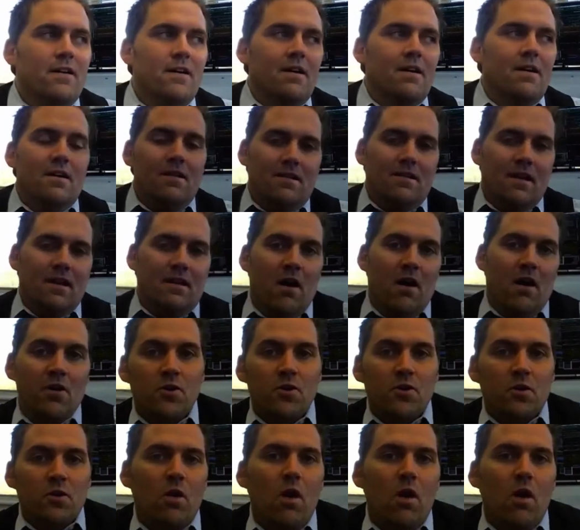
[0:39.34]
then
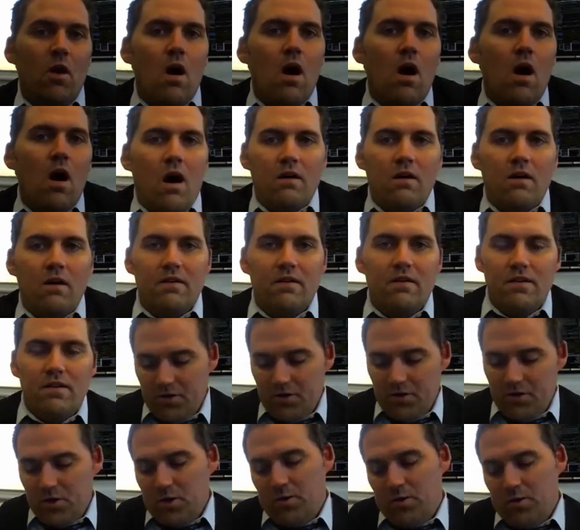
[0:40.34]
under law, if
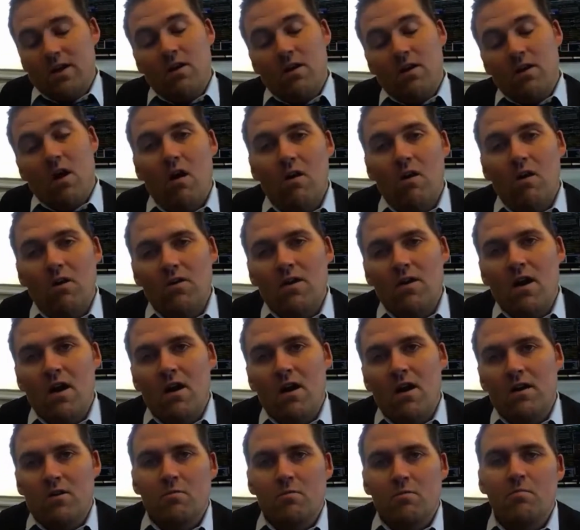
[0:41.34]
you're doing an all or
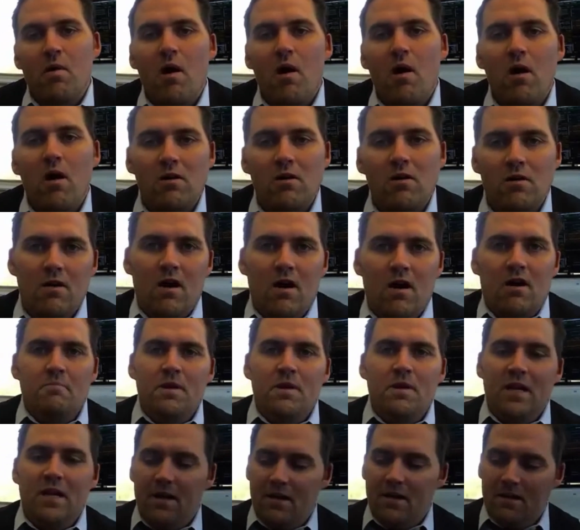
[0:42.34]
none or part or none,
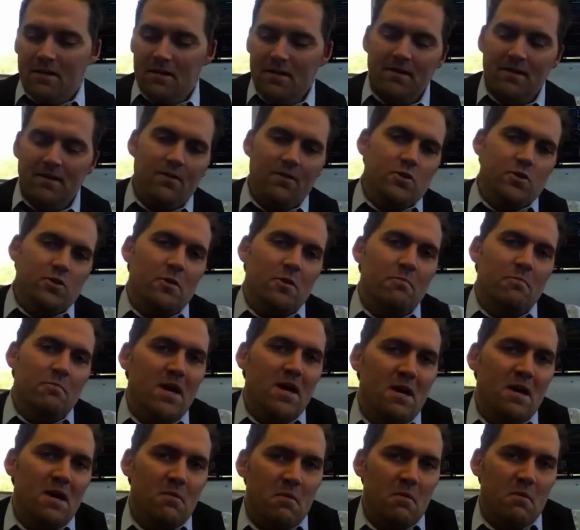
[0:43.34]
meaning there's a
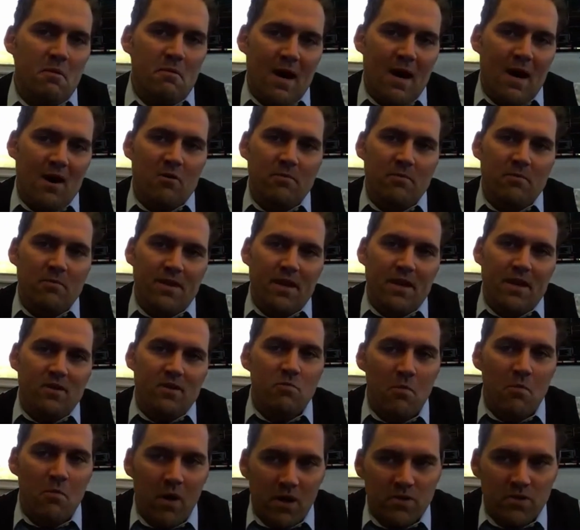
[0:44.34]
minimum amount that you
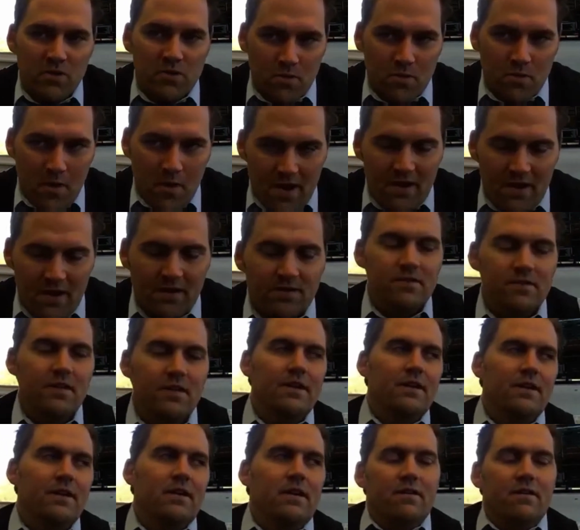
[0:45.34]
must raise,
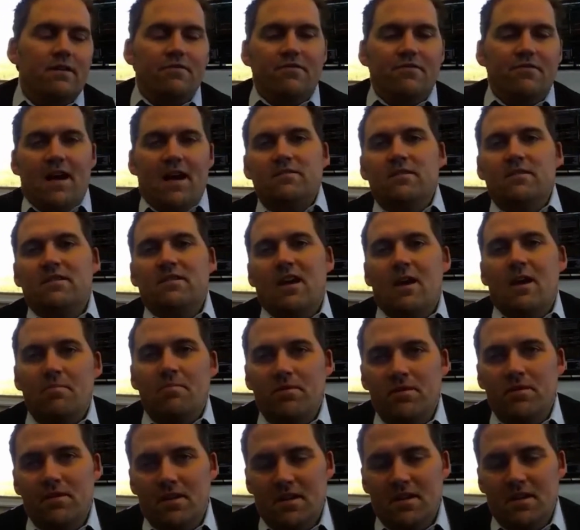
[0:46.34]
if that's
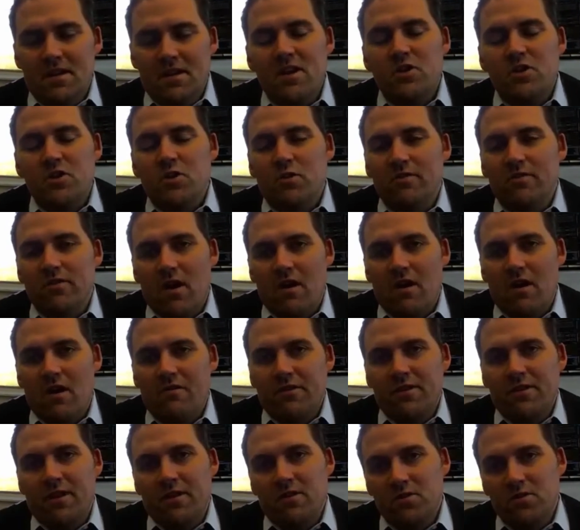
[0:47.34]
the nature of the
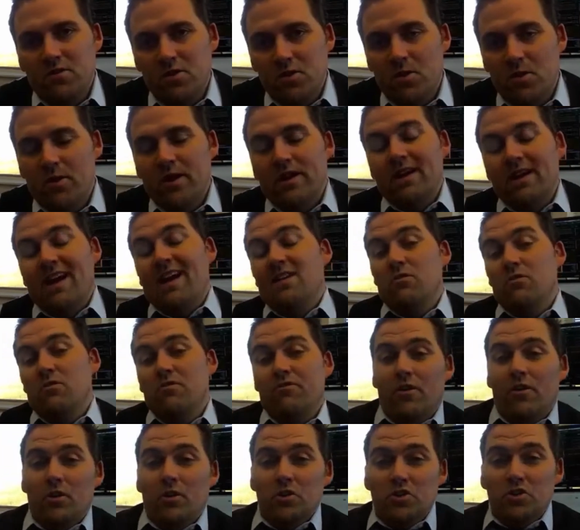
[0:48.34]
offering that you're doing and you
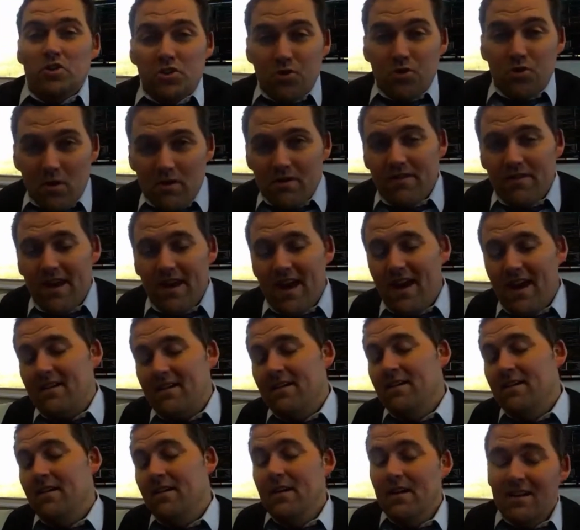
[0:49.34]
fall short of that,
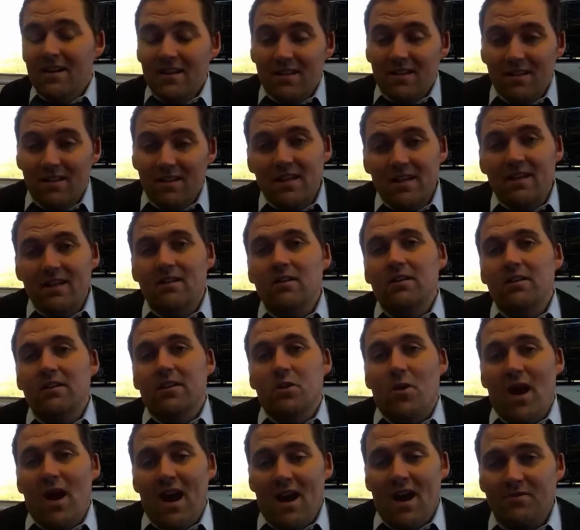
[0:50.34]
legally
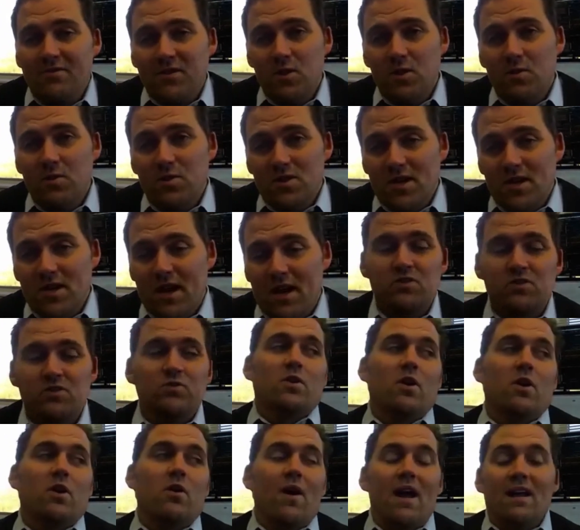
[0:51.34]
you have to use an
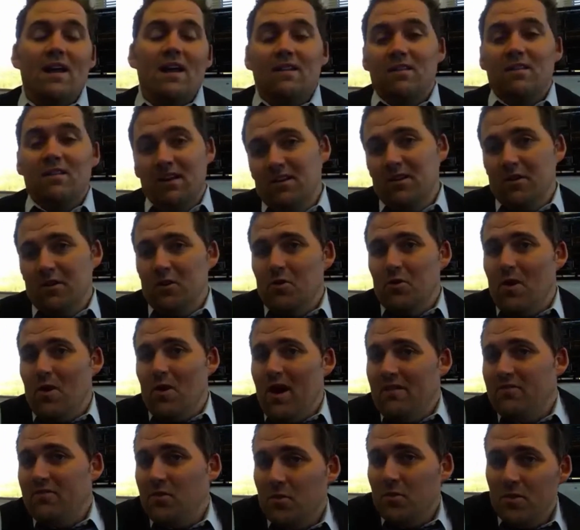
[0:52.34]
escrow and legally you
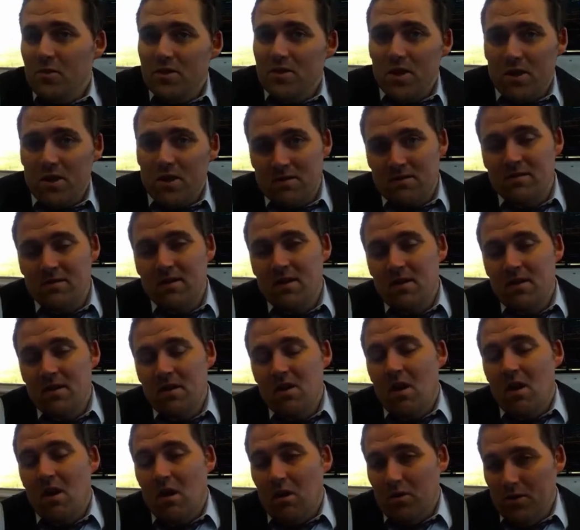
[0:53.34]
have to return
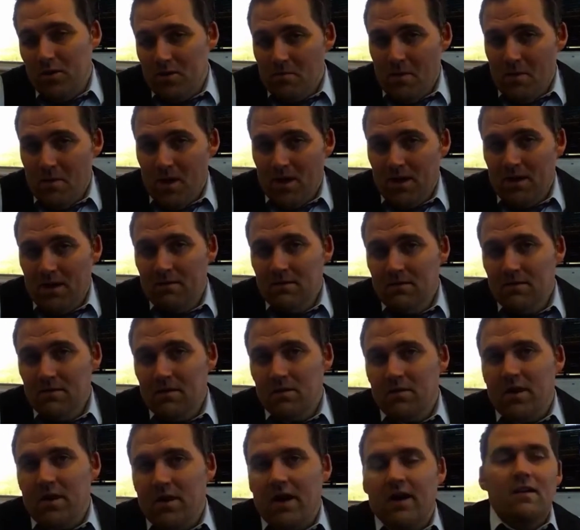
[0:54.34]
all the money.
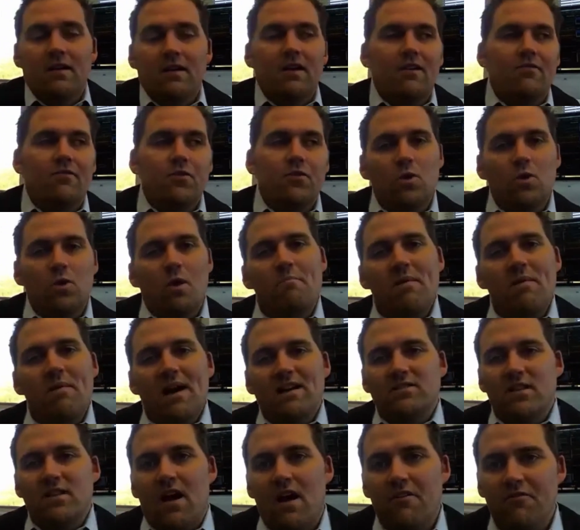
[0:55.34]
Okay, if you do a
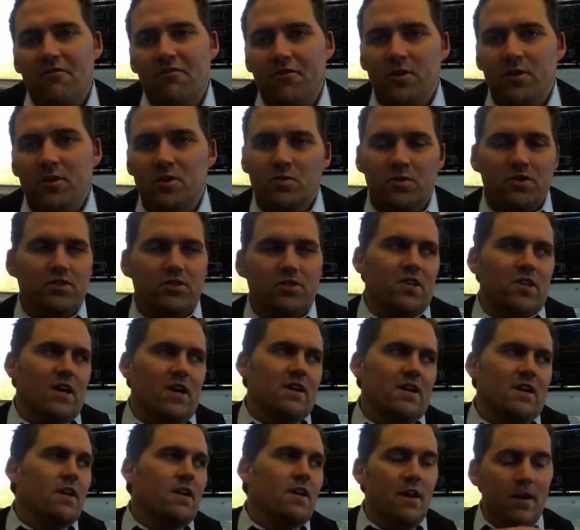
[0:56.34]
best efforts, which
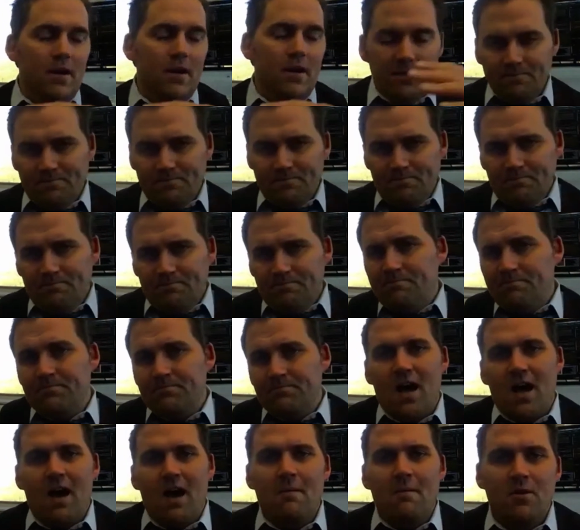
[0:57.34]
says
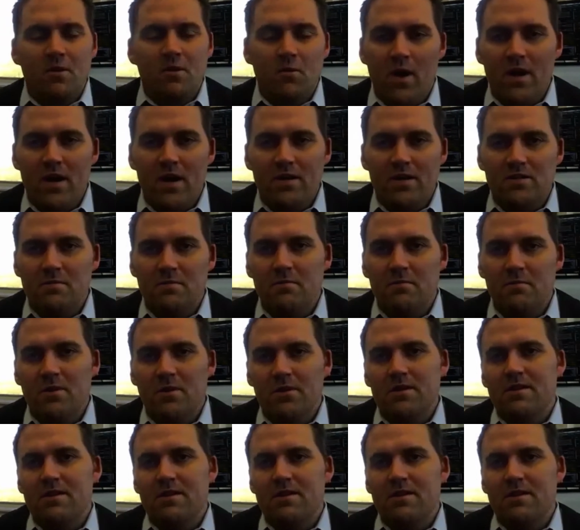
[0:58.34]
I'm going to raise $1 million,